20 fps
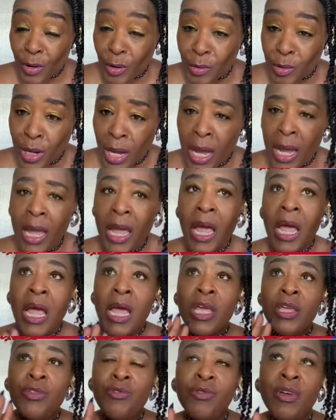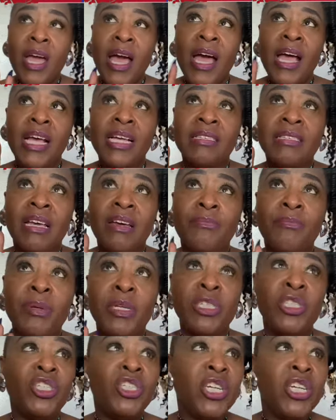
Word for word: okay? You guys have been